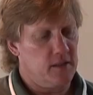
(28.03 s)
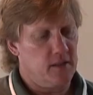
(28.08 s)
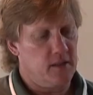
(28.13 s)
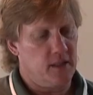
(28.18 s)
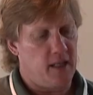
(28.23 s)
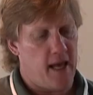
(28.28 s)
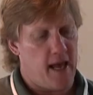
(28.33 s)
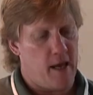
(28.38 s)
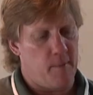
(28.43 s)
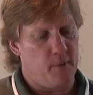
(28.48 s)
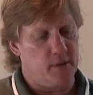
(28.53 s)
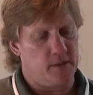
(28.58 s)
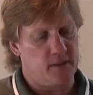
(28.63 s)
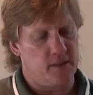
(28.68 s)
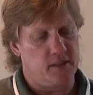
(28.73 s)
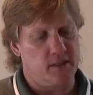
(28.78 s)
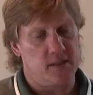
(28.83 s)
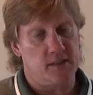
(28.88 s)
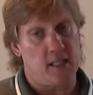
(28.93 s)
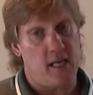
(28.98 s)
The Abbott's
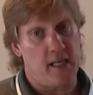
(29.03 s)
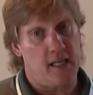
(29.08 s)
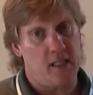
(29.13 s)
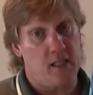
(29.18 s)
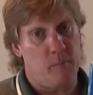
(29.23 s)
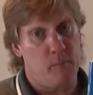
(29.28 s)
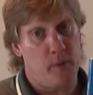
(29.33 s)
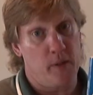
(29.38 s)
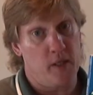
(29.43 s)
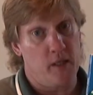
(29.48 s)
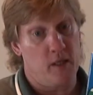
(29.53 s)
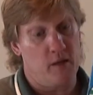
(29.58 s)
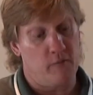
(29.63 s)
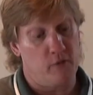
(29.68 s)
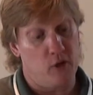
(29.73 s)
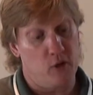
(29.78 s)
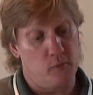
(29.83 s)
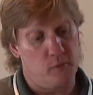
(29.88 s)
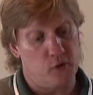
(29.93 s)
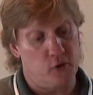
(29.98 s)
Encyclopedia of
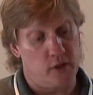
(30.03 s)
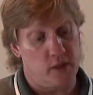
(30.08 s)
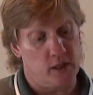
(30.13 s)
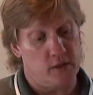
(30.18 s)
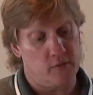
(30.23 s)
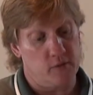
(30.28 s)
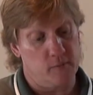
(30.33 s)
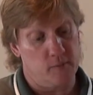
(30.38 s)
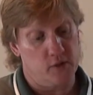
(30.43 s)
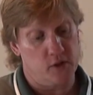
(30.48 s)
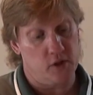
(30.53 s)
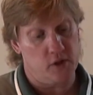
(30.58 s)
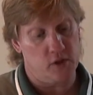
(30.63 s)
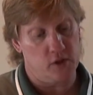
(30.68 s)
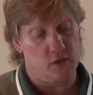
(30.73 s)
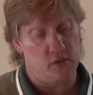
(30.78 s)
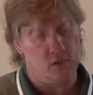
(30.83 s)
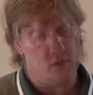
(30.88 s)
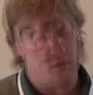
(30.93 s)
Rope Tricks for Magicians